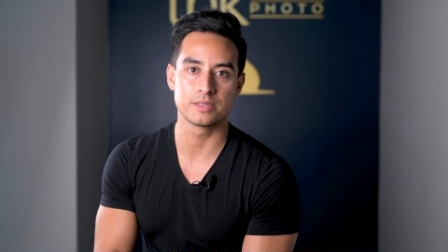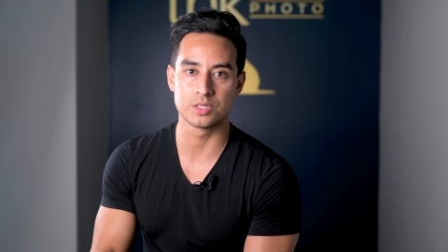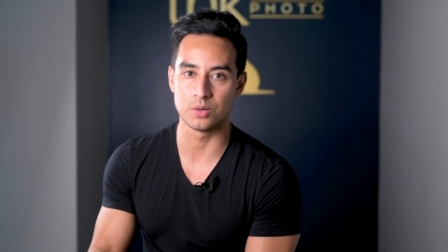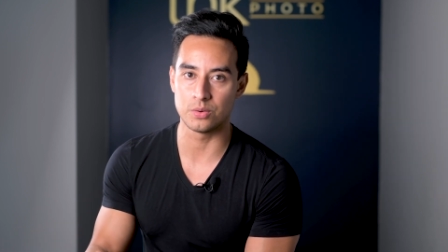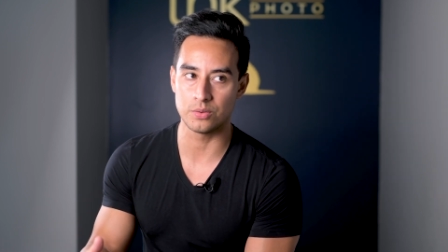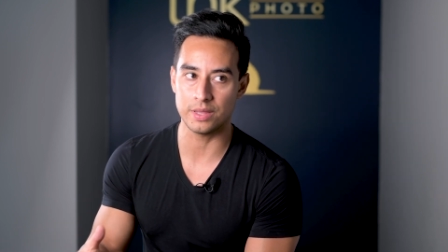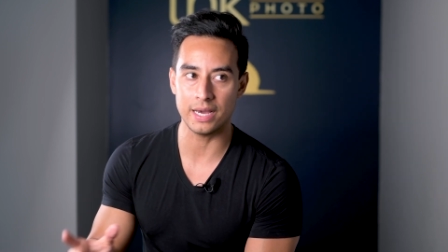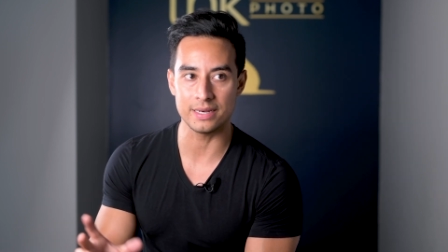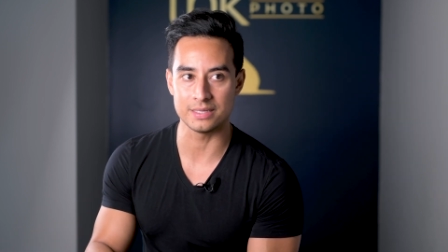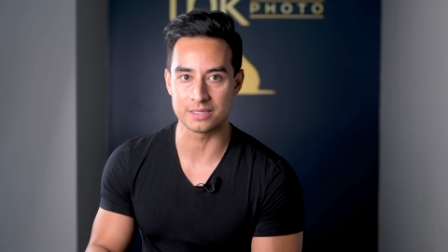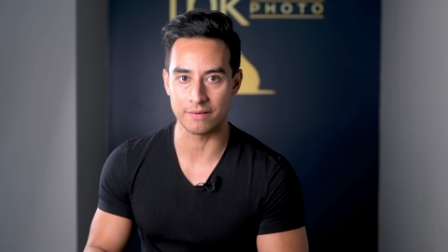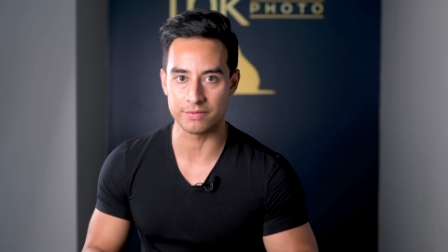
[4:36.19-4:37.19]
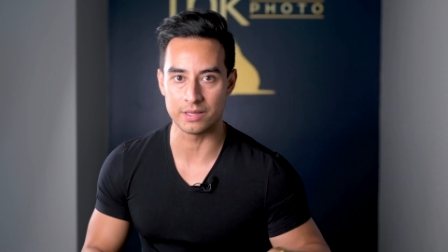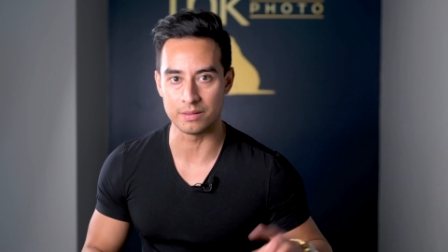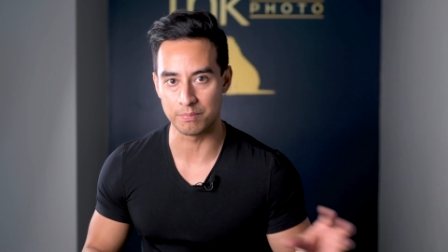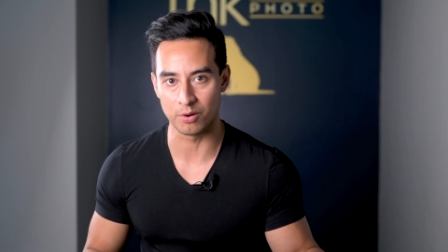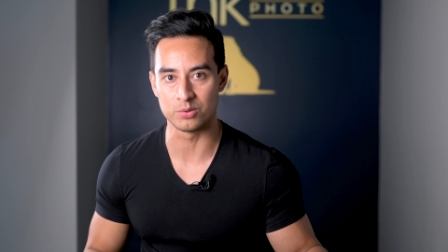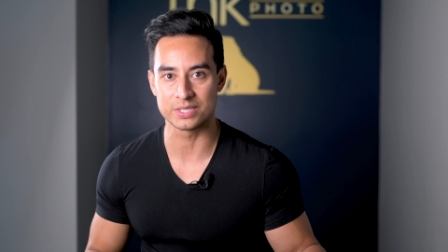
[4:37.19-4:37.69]
So that is definitely in
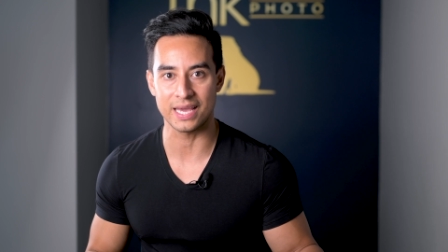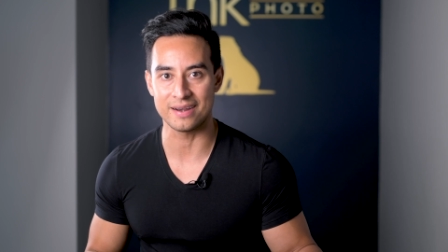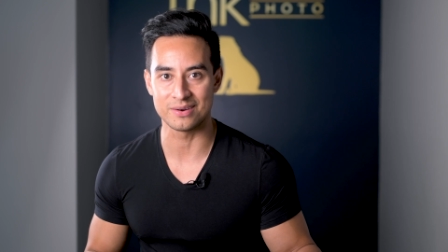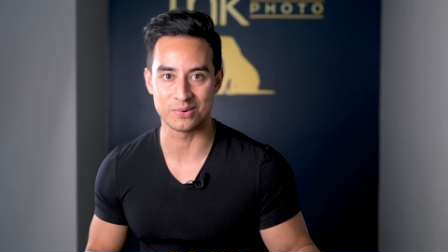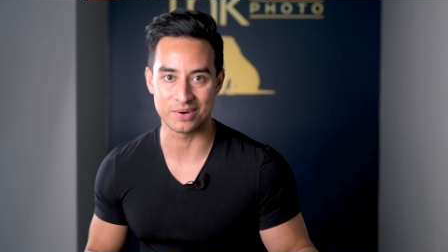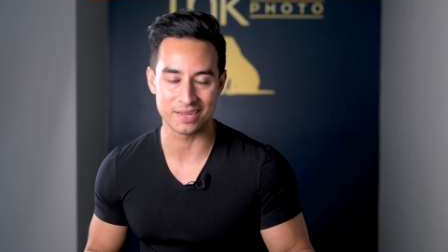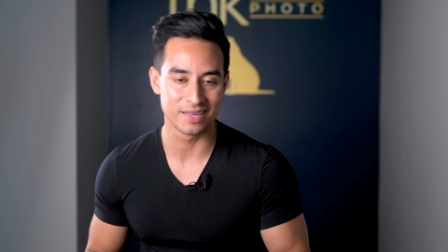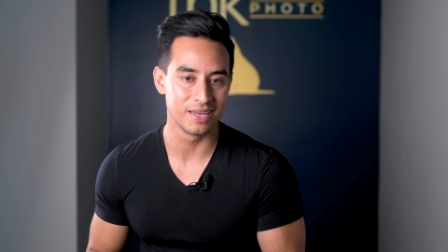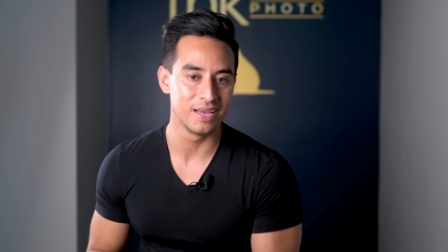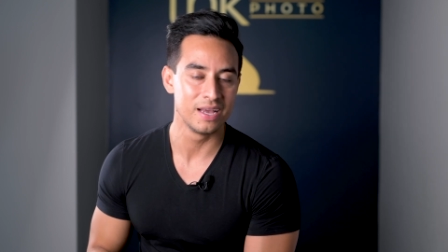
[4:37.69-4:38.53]
the pros category.